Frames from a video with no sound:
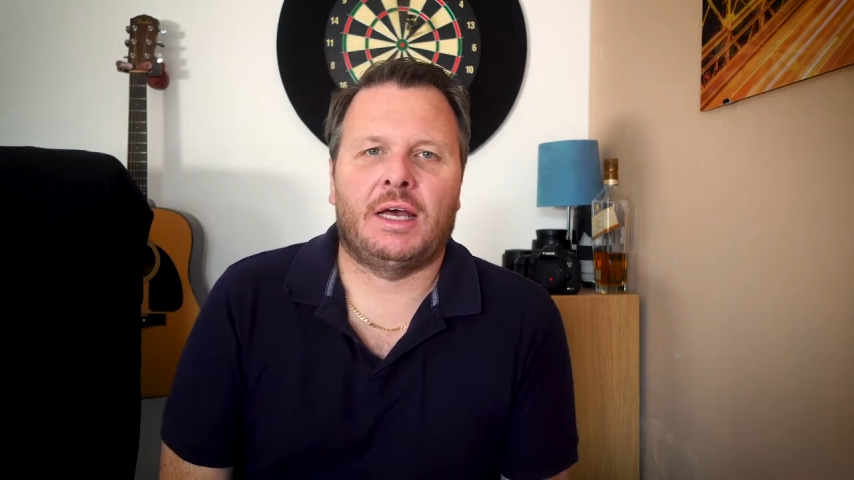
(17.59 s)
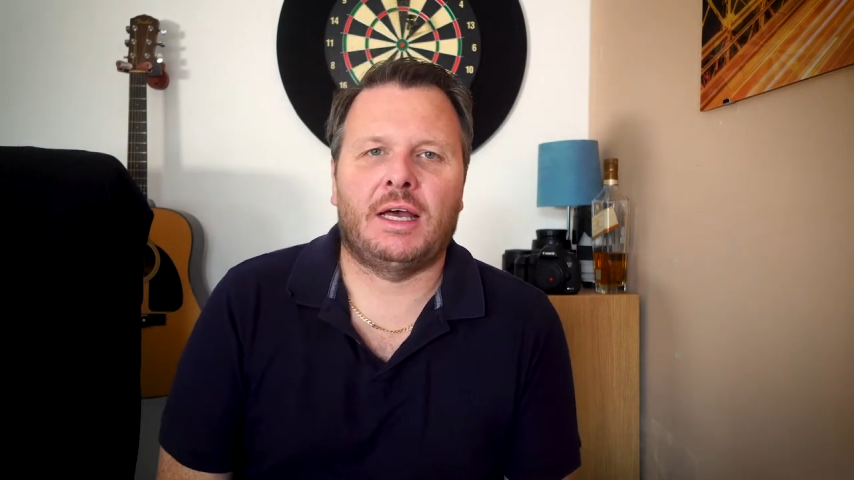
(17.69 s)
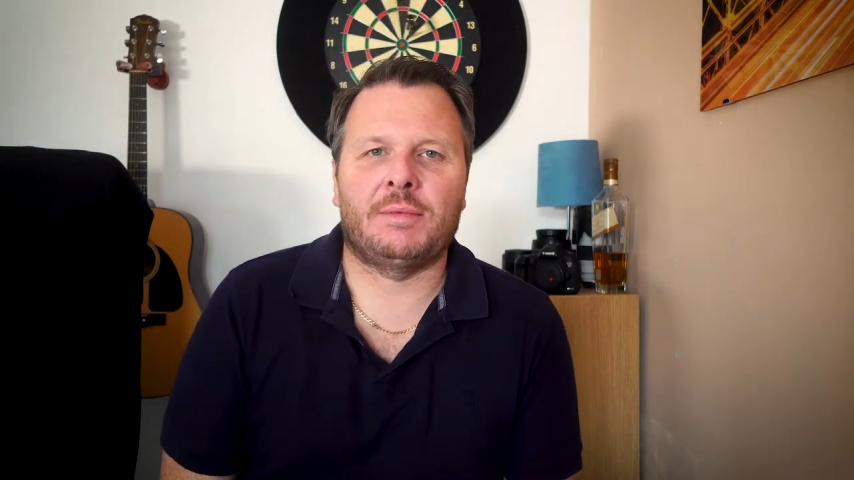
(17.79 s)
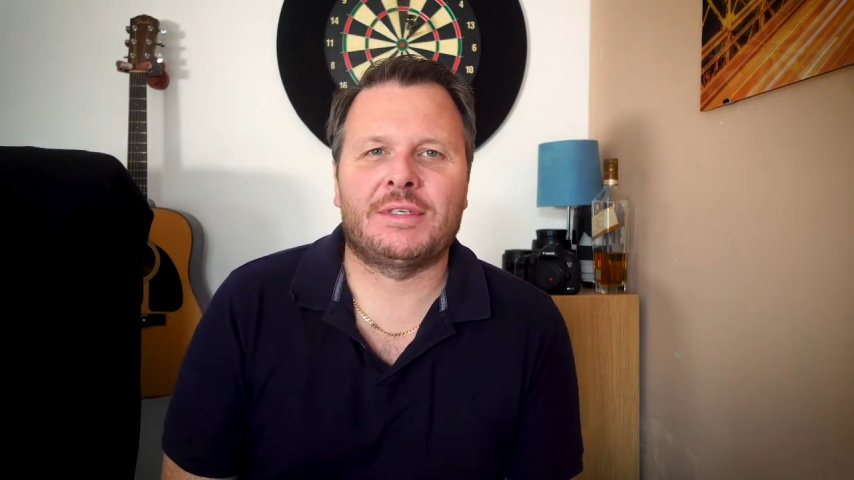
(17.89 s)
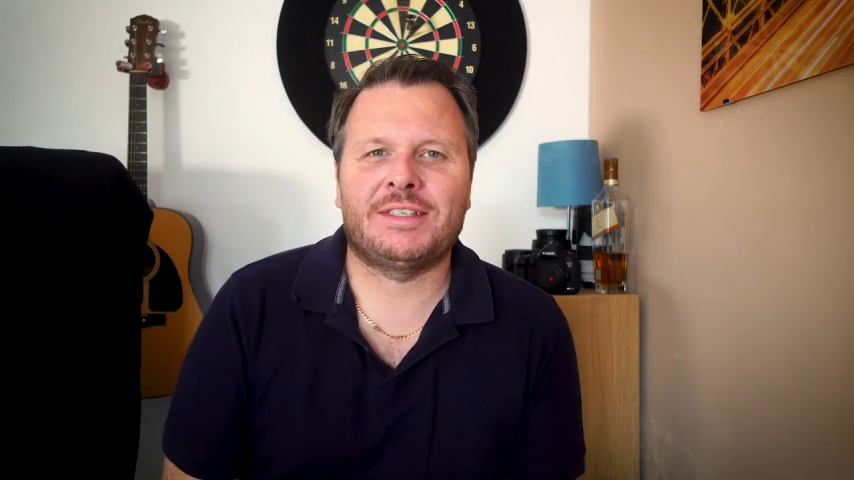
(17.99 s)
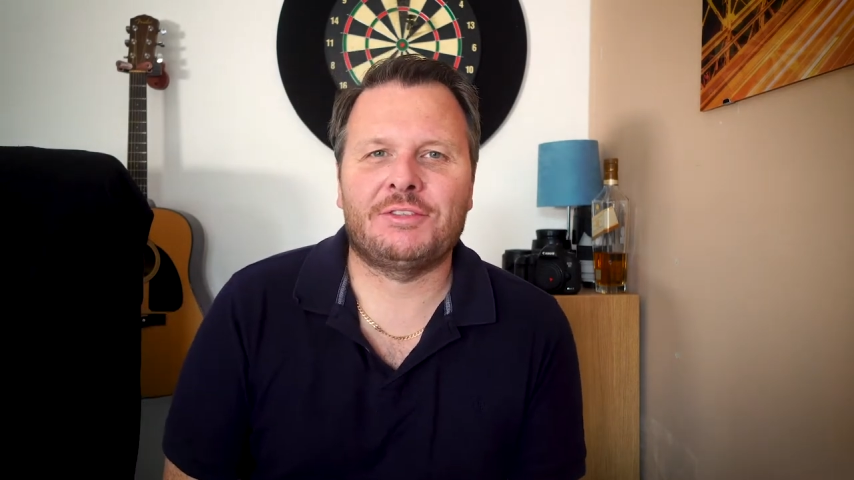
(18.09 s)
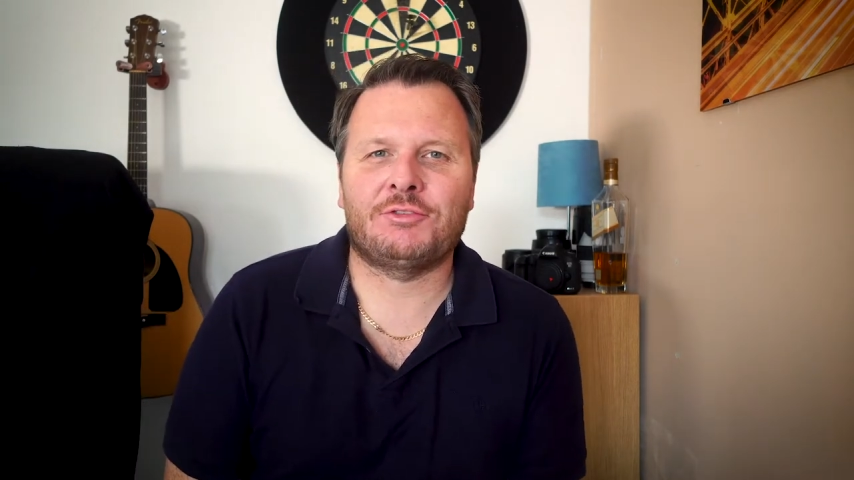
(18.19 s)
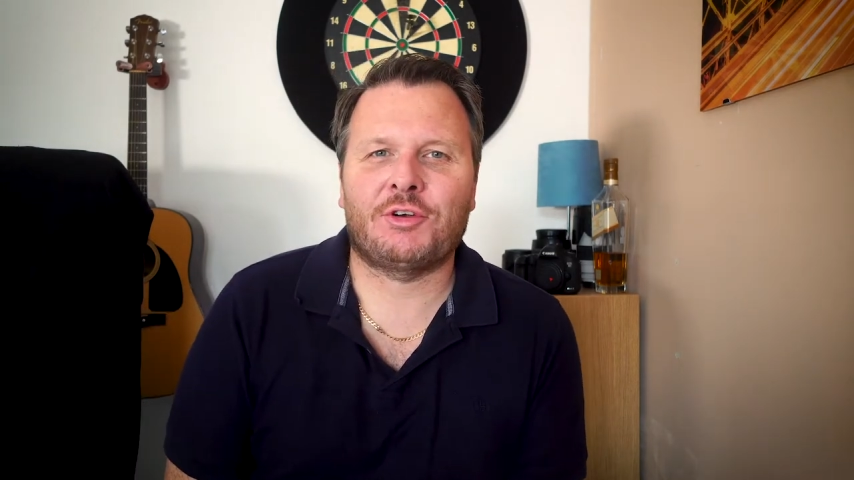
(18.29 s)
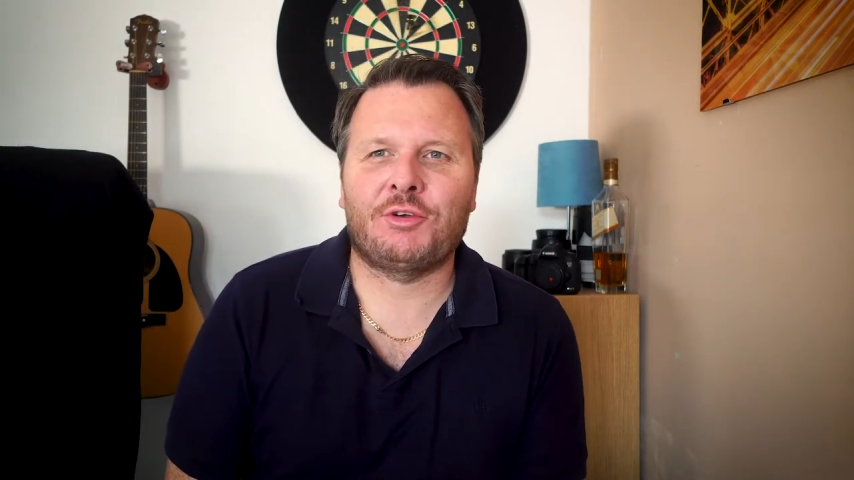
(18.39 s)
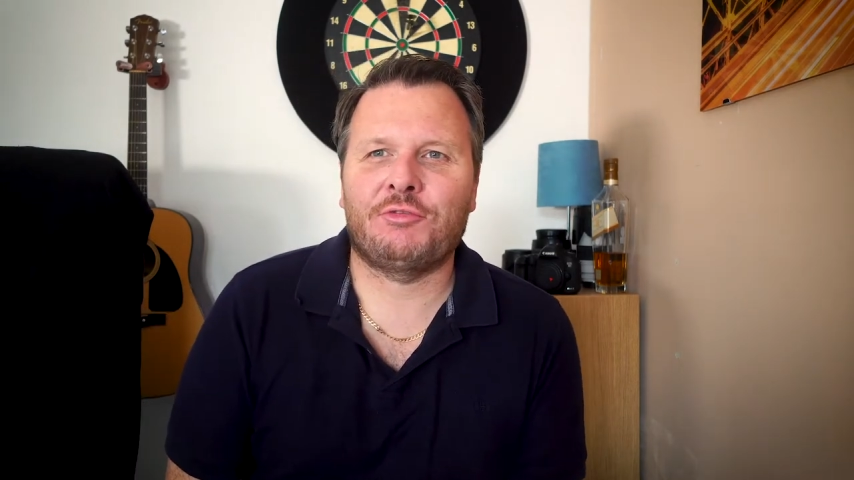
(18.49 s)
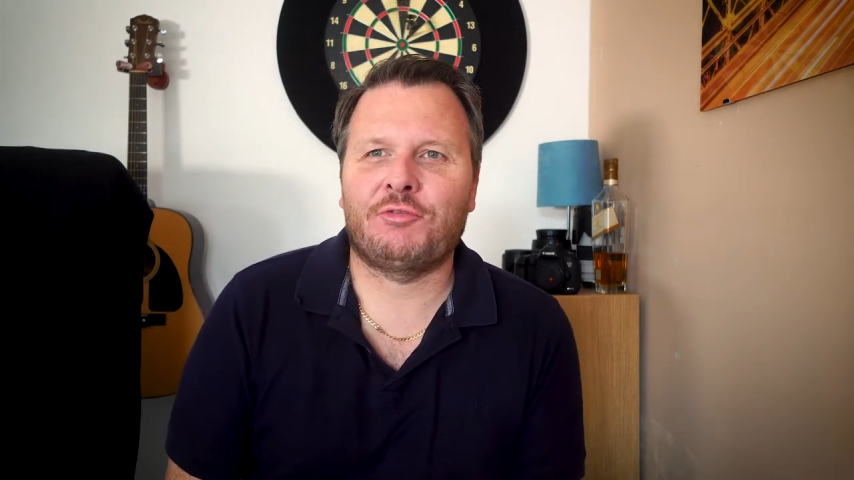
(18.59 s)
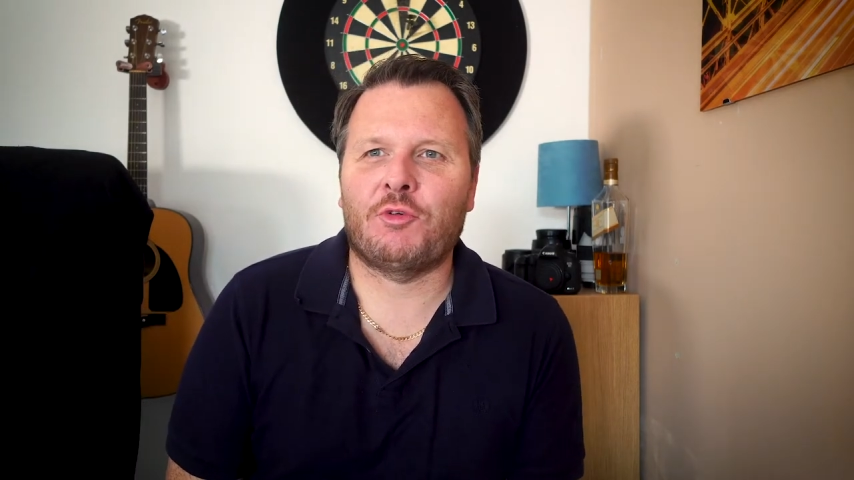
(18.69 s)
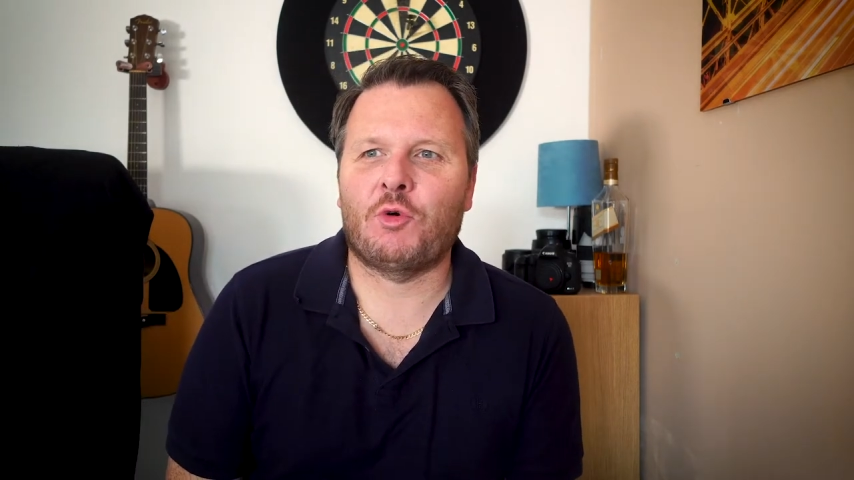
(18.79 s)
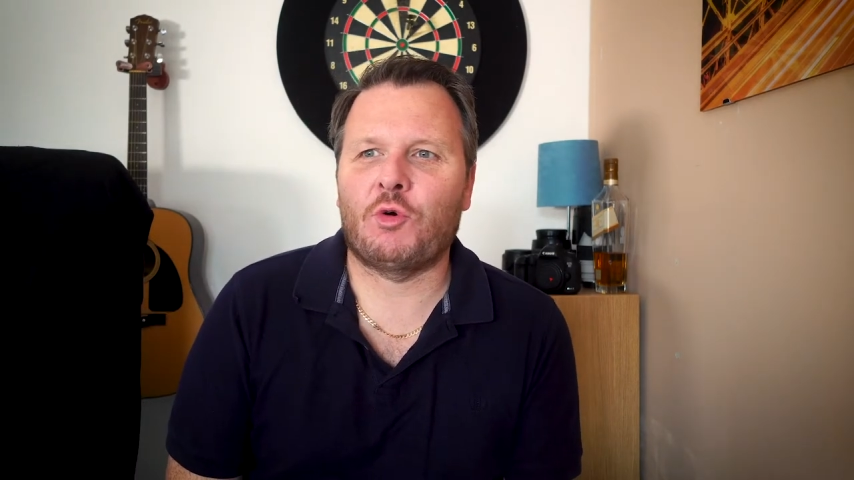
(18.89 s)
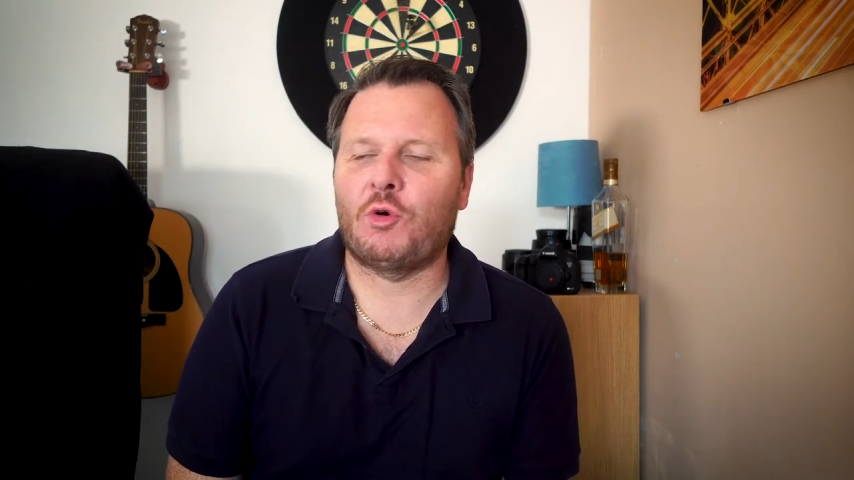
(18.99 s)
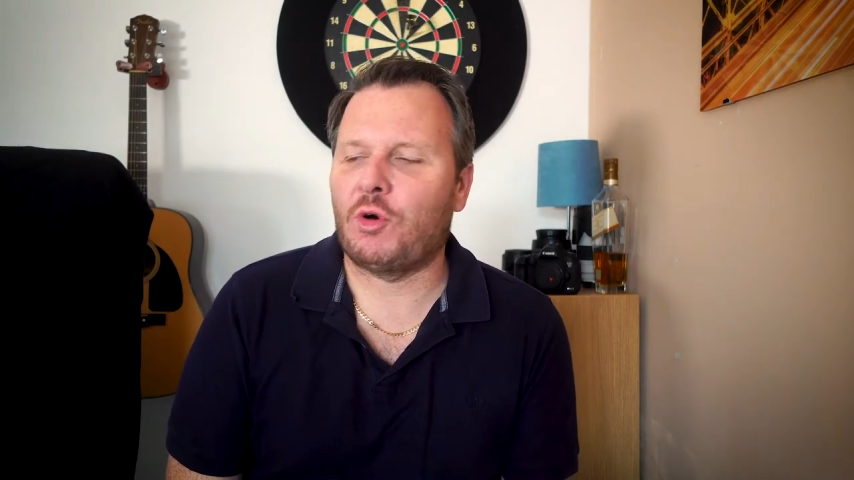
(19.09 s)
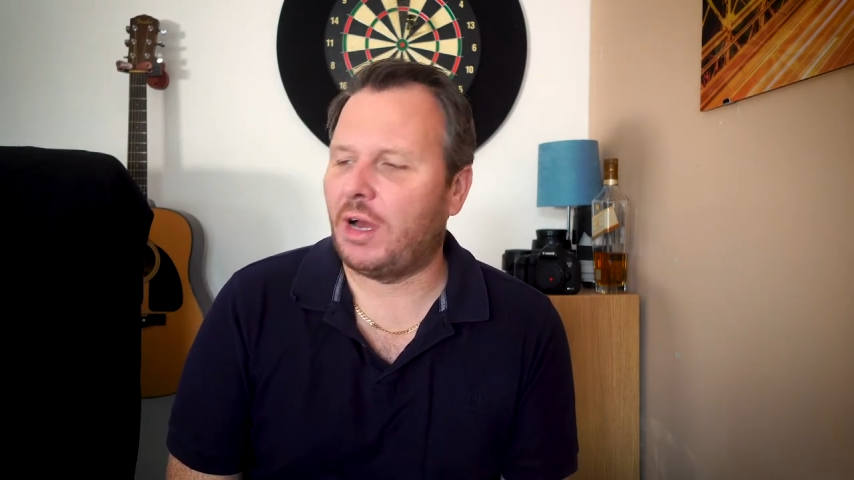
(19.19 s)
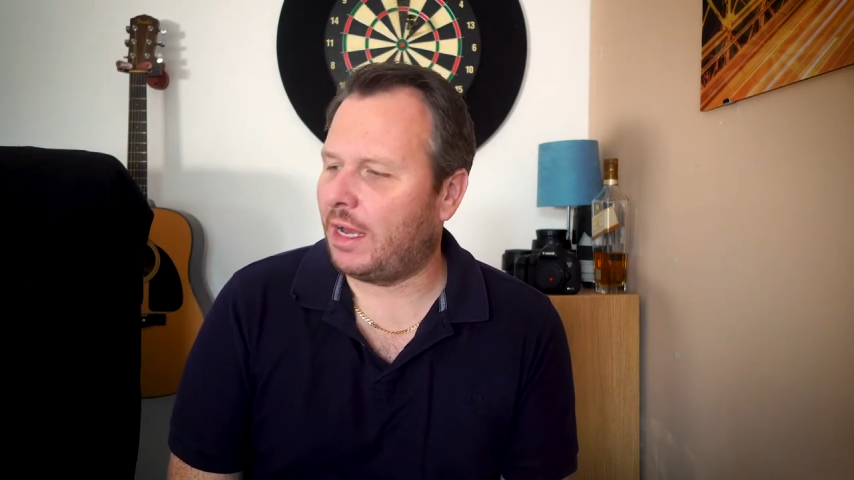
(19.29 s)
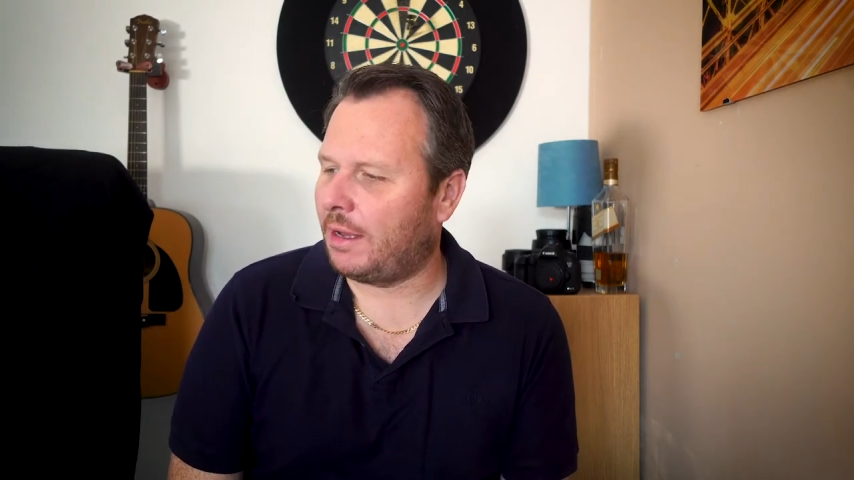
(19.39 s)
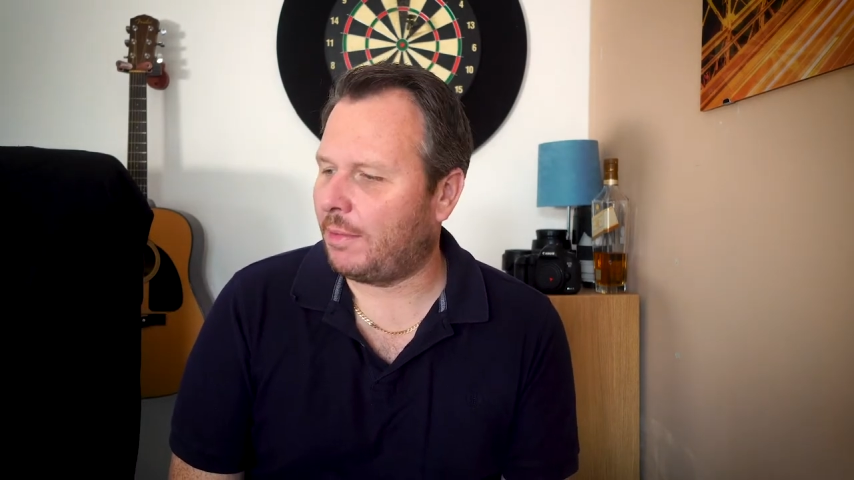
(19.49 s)
Um, it's an intro for
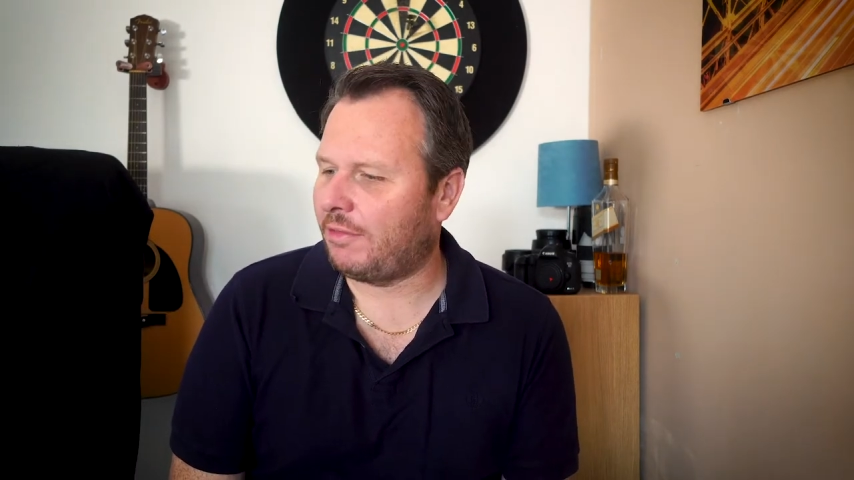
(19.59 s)
um,